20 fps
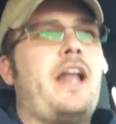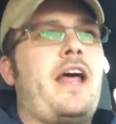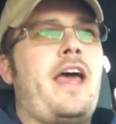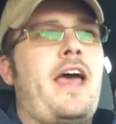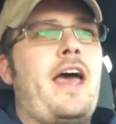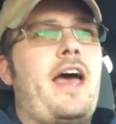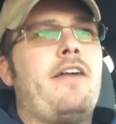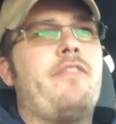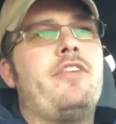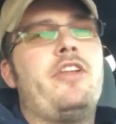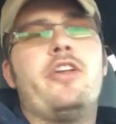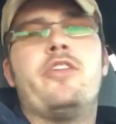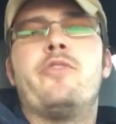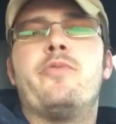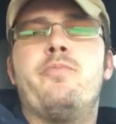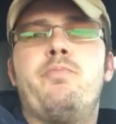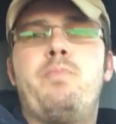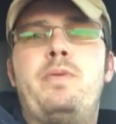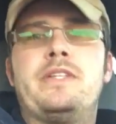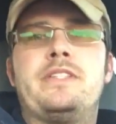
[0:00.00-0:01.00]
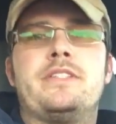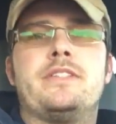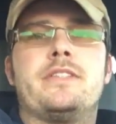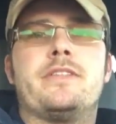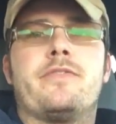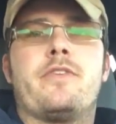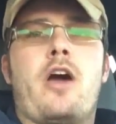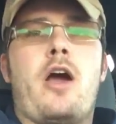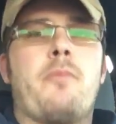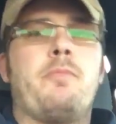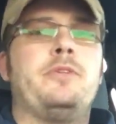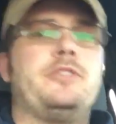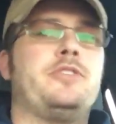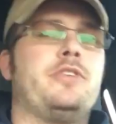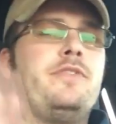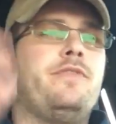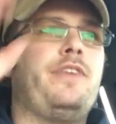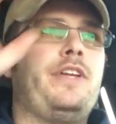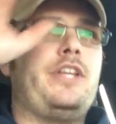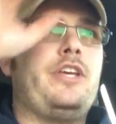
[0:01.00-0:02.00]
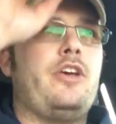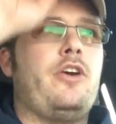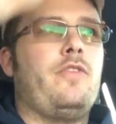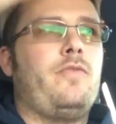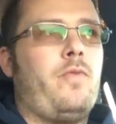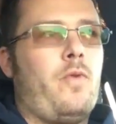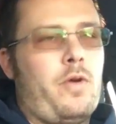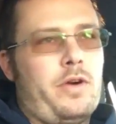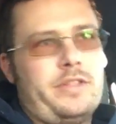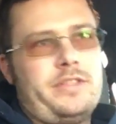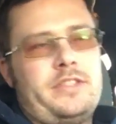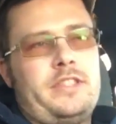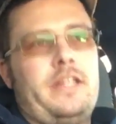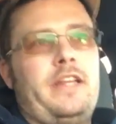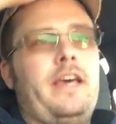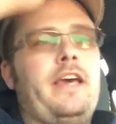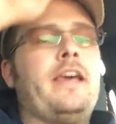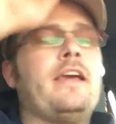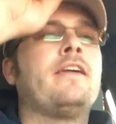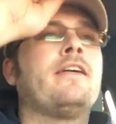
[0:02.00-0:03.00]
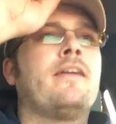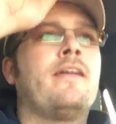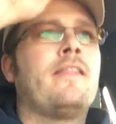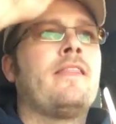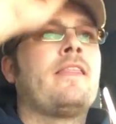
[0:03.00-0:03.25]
and I have another Business of Carpentry video for us today.